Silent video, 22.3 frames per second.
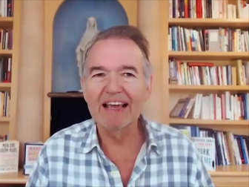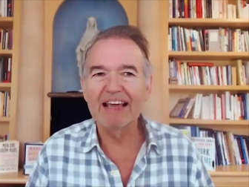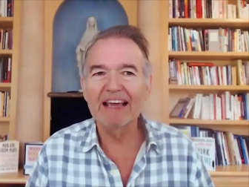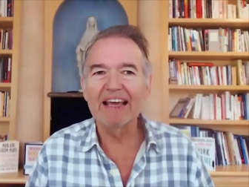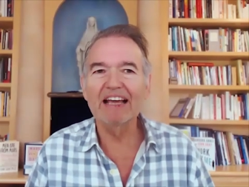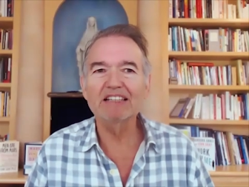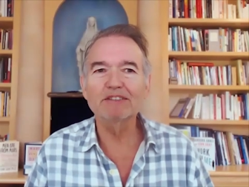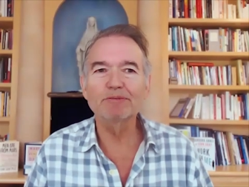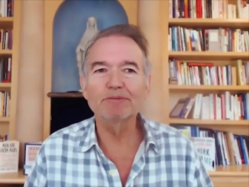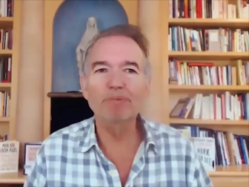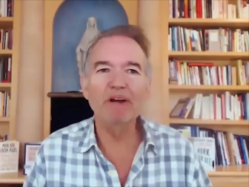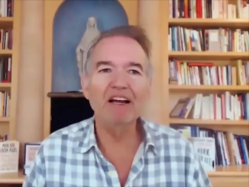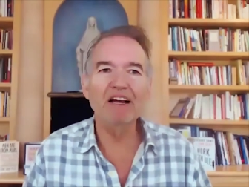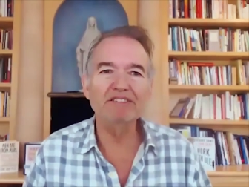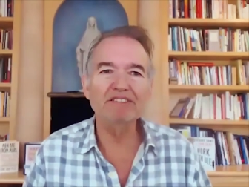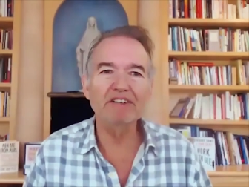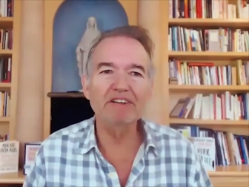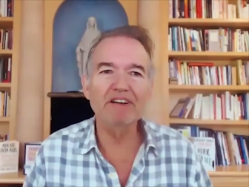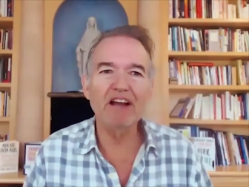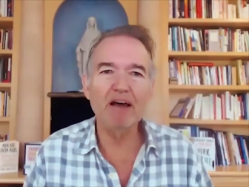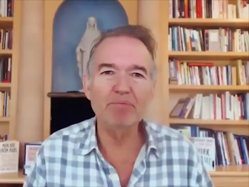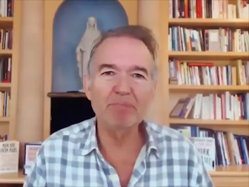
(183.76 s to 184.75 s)
It's because
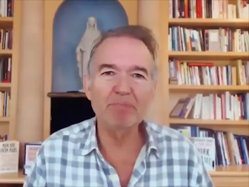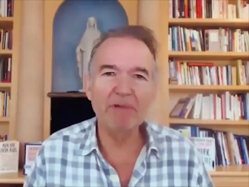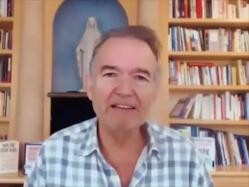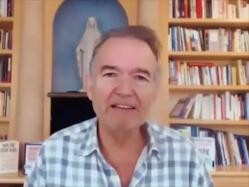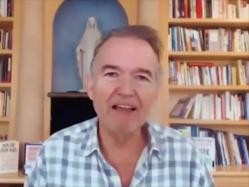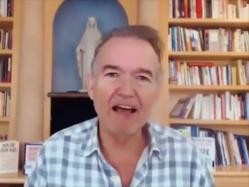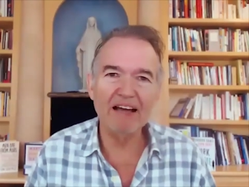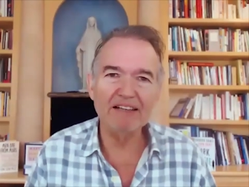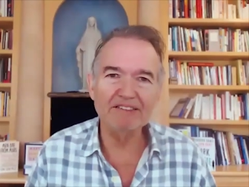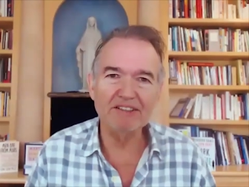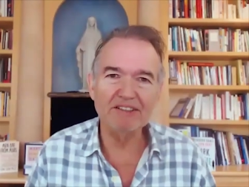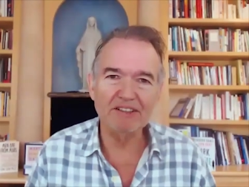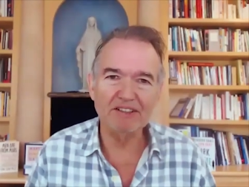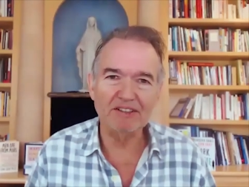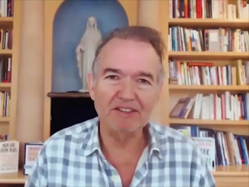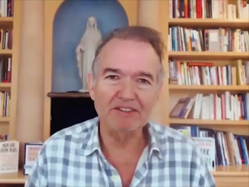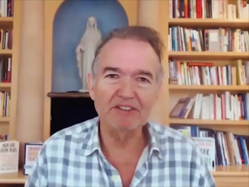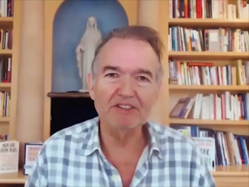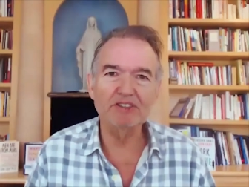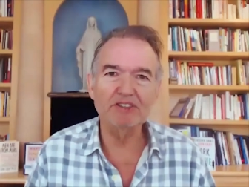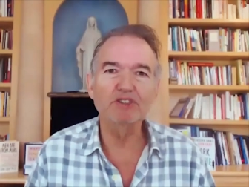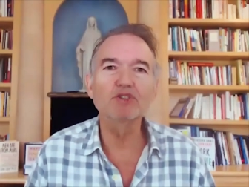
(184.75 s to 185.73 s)
they're not being
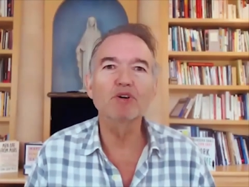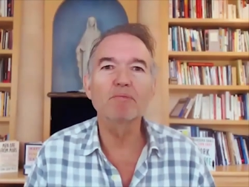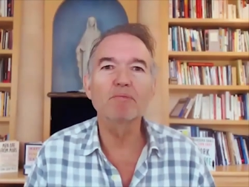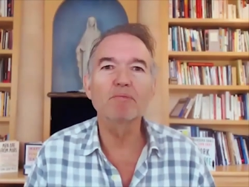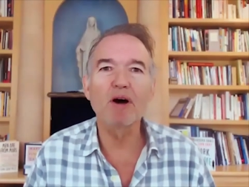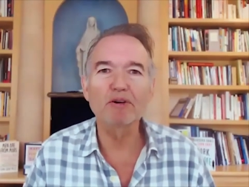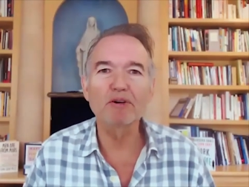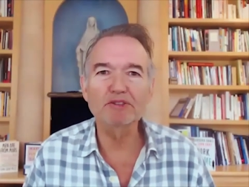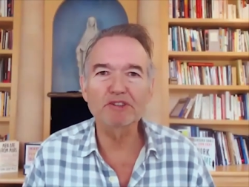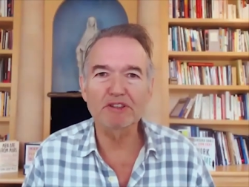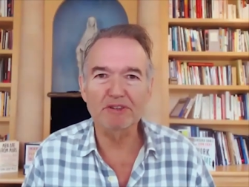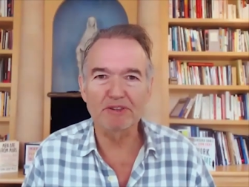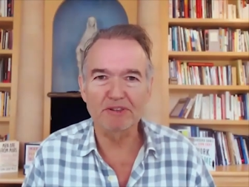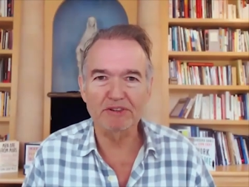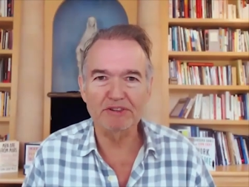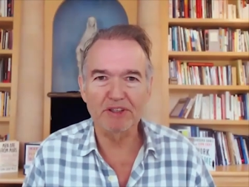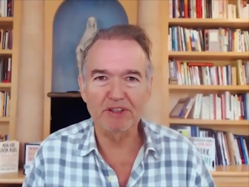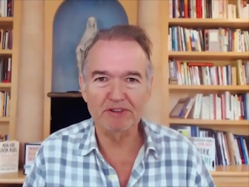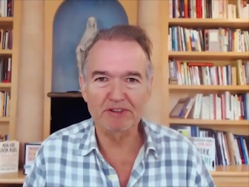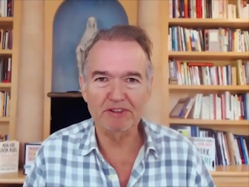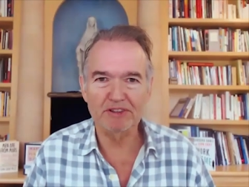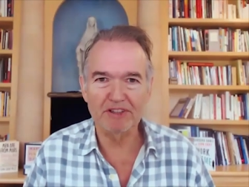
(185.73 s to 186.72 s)
logical. They're too emotional at
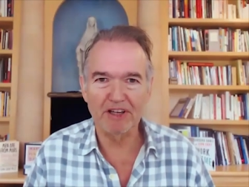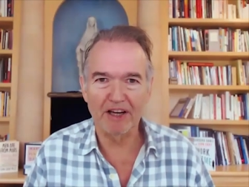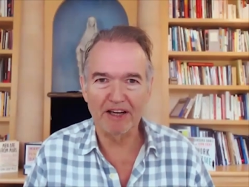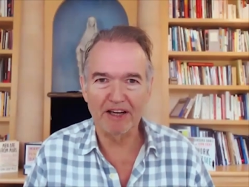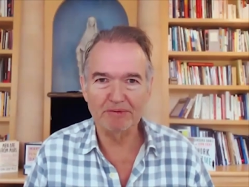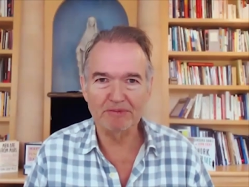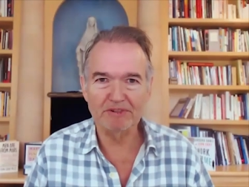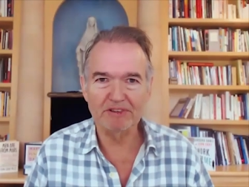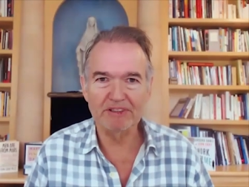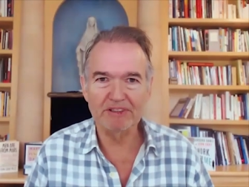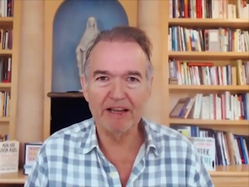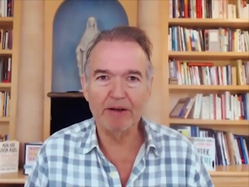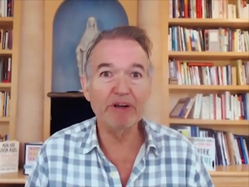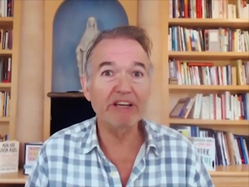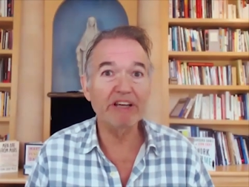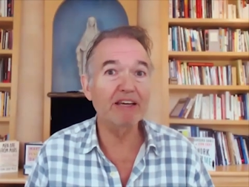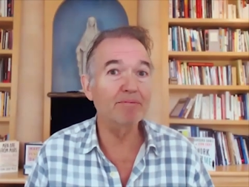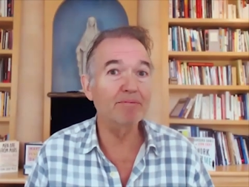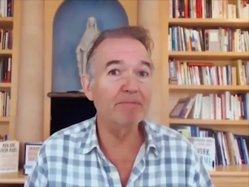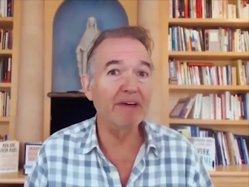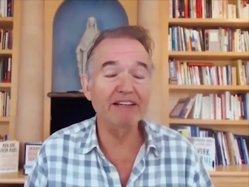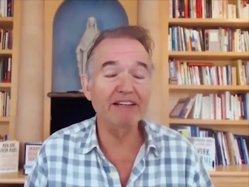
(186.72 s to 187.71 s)
those times. And we
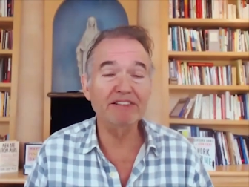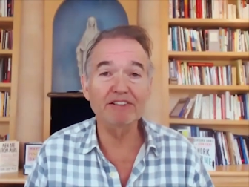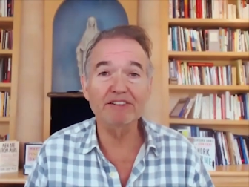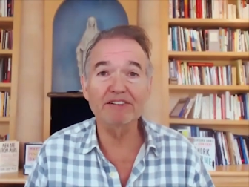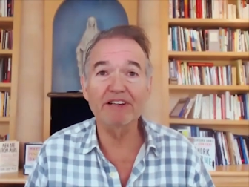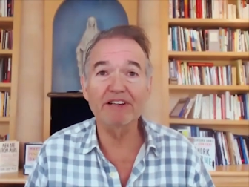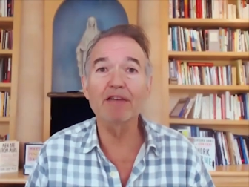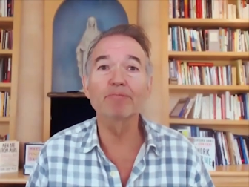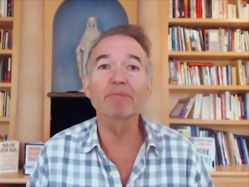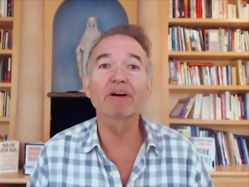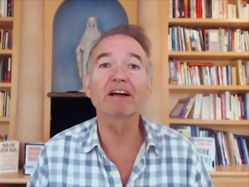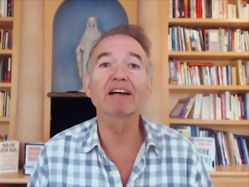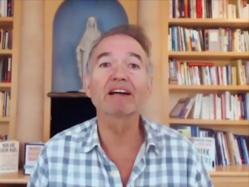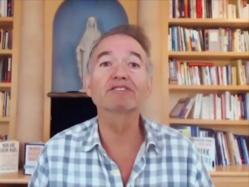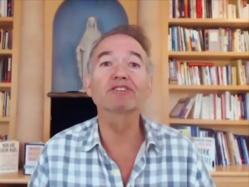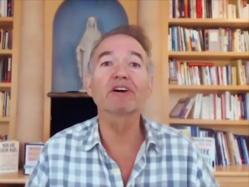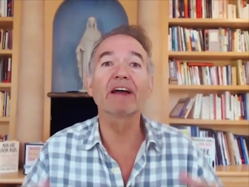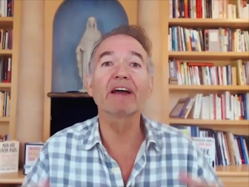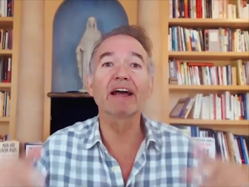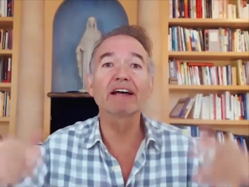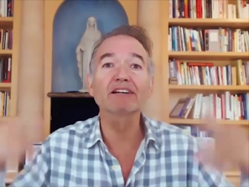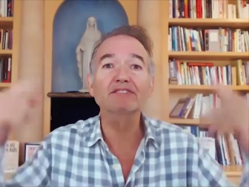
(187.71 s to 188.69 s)
can measure that because
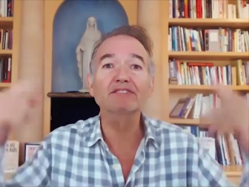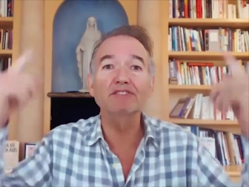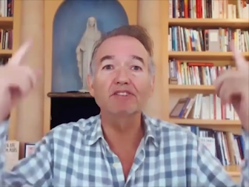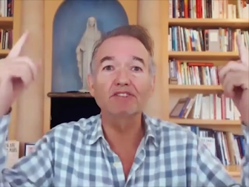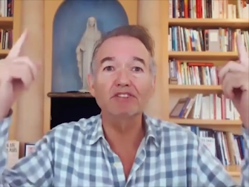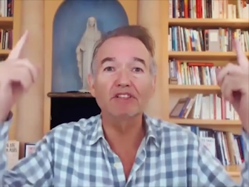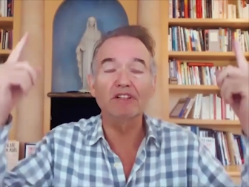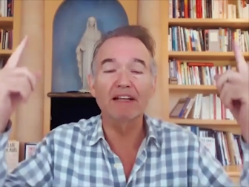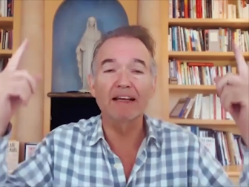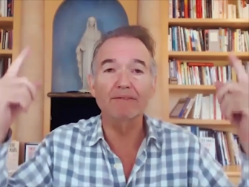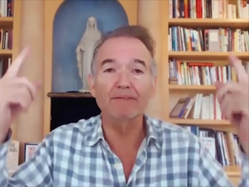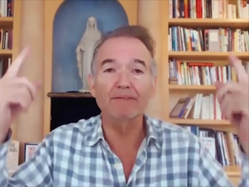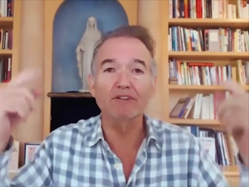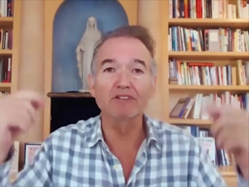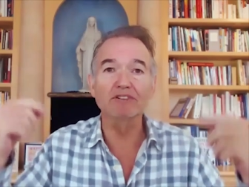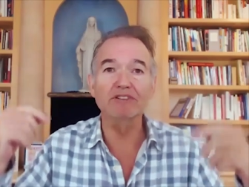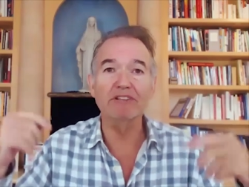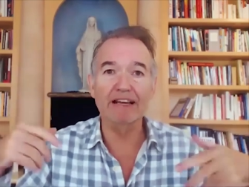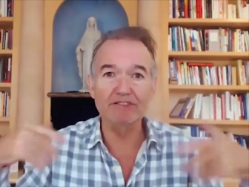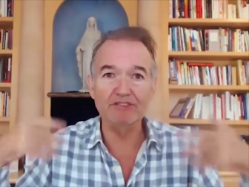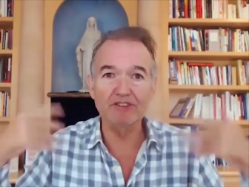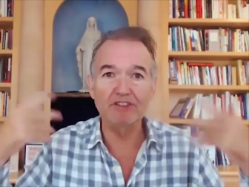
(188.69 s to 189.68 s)
their estrogen
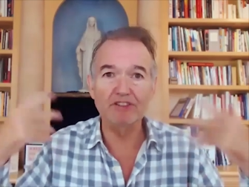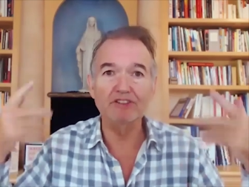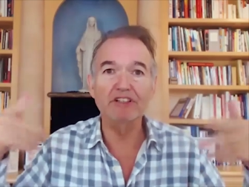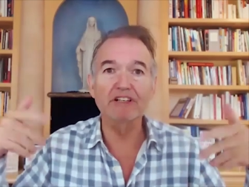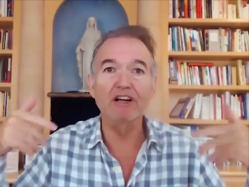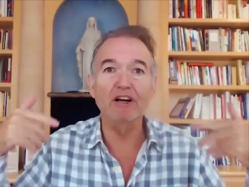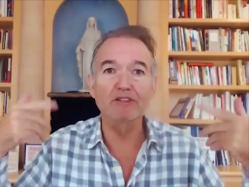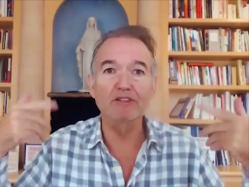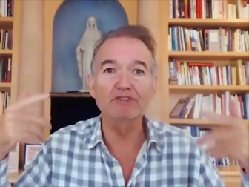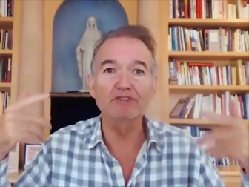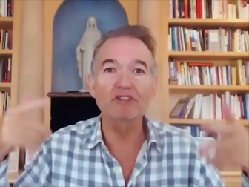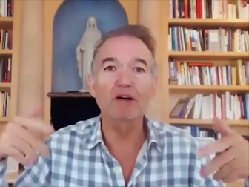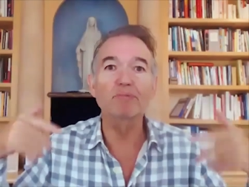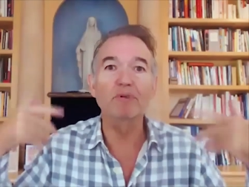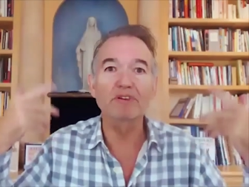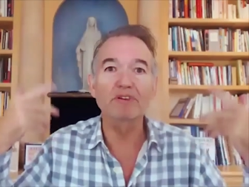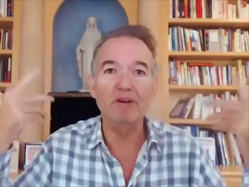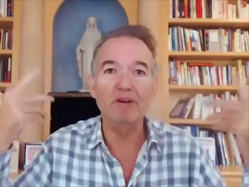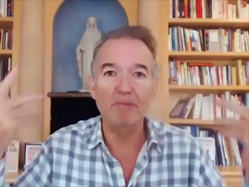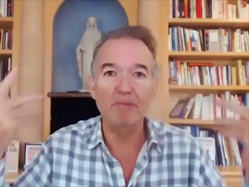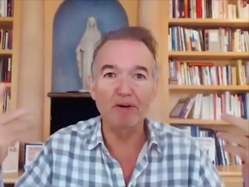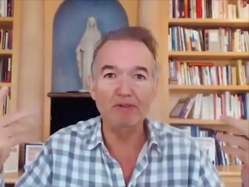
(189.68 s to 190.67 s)
levels, estrogen goes up
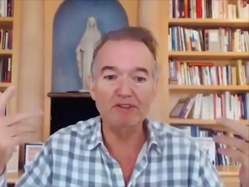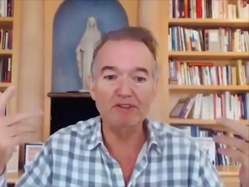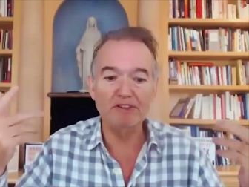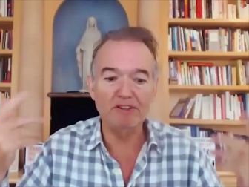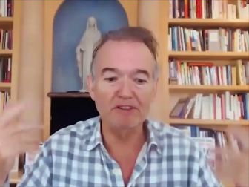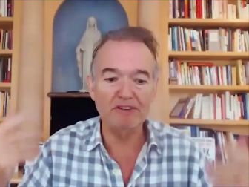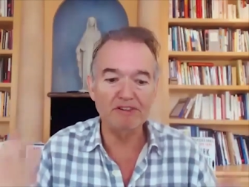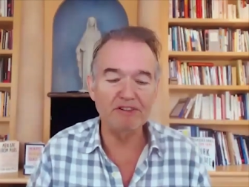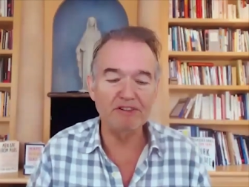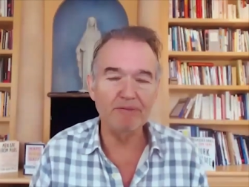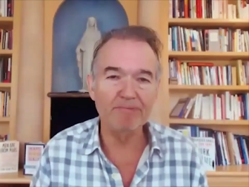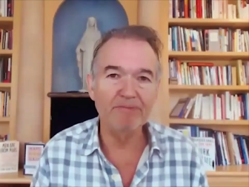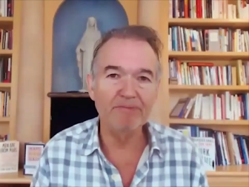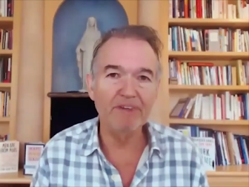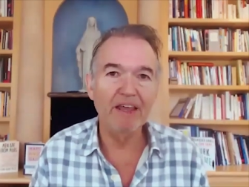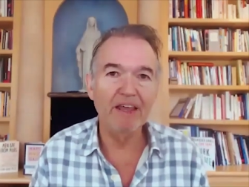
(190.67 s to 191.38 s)
with emotions.